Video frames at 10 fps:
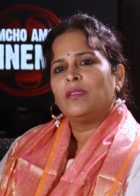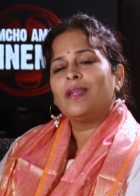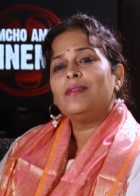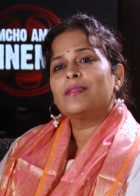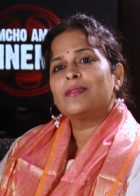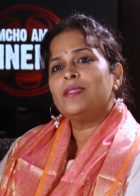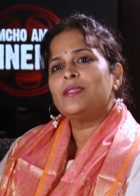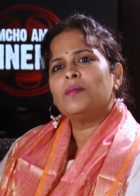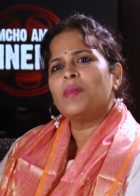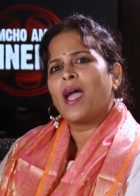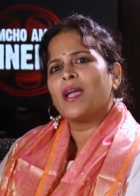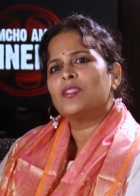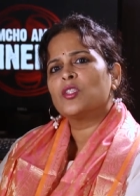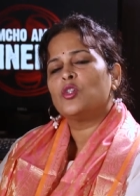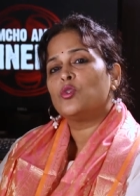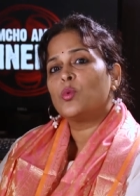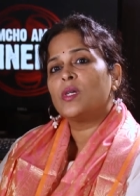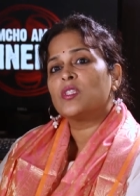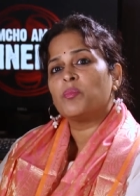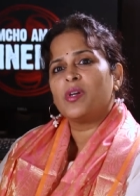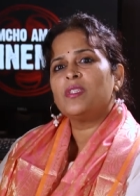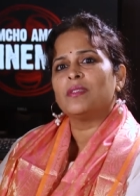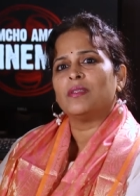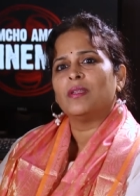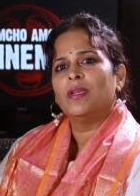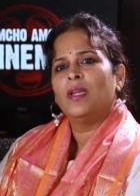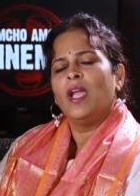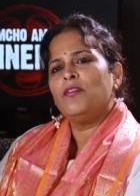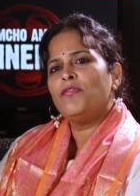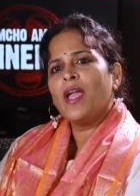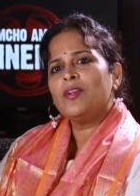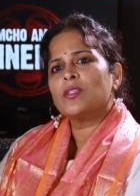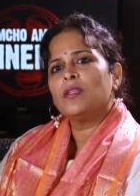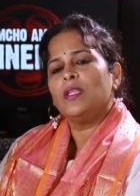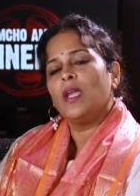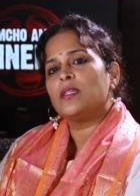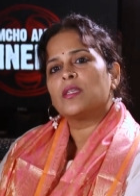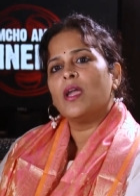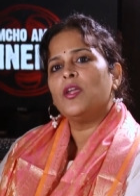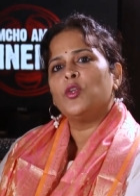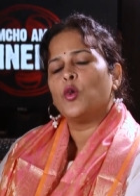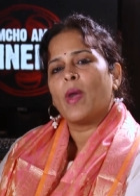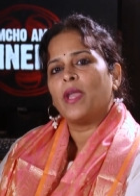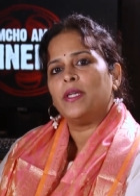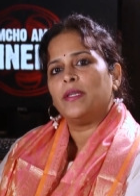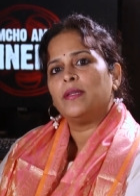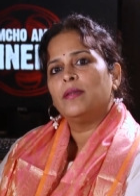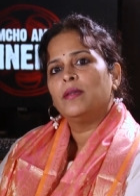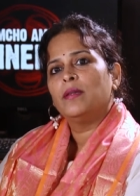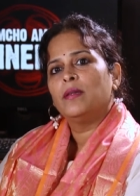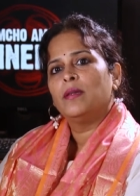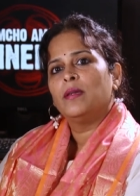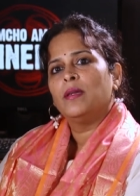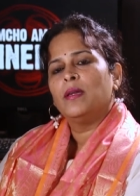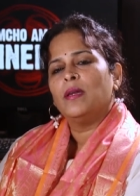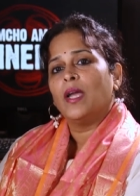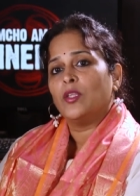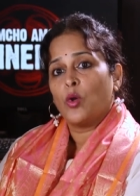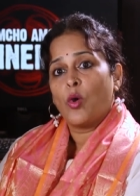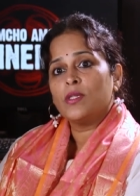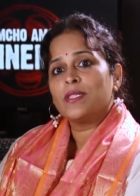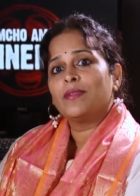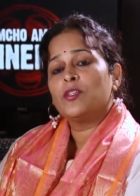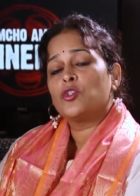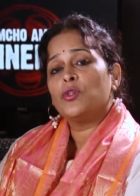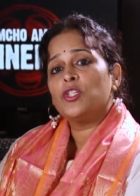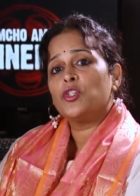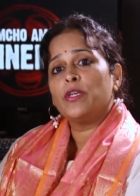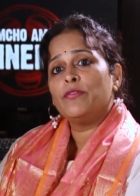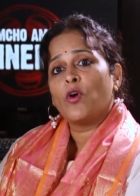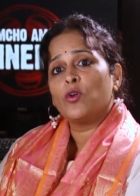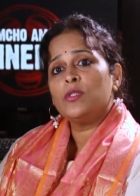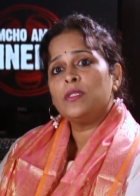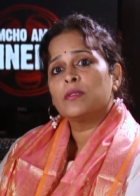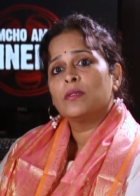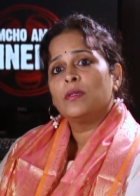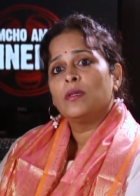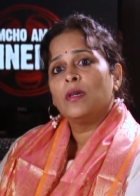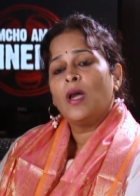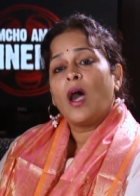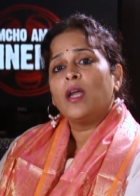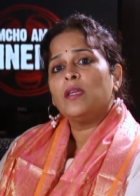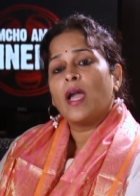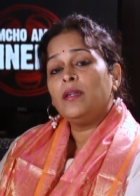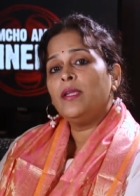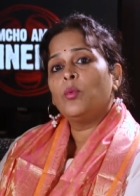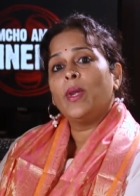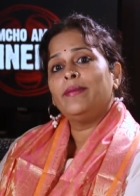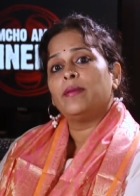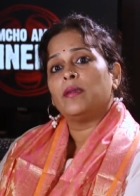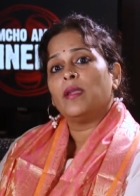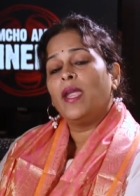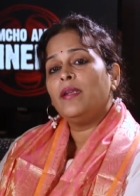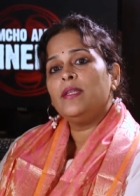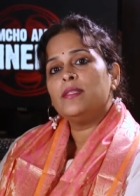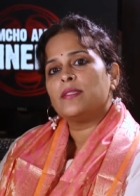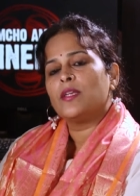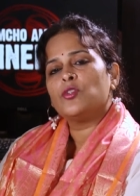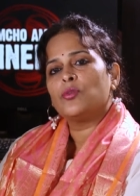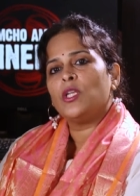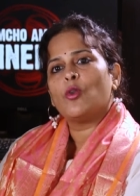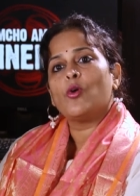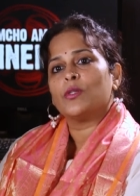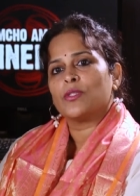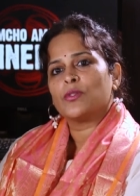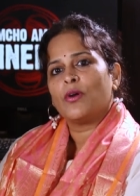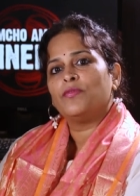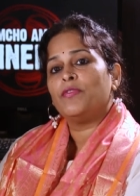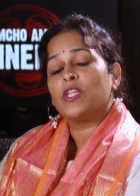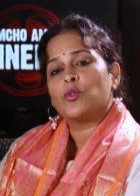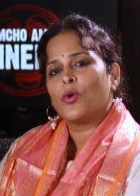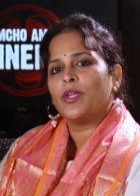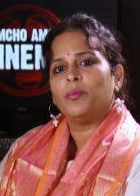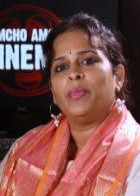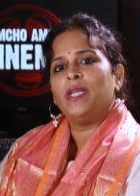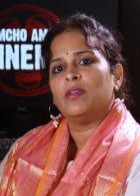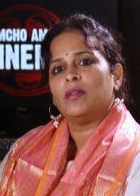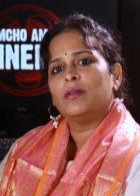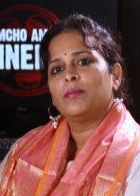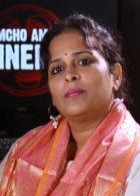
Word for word: that the system has towards a person, in fact, the entire humanity. And the laws that the judiciary follows are the antiquated 18th century laws of the Victorian period.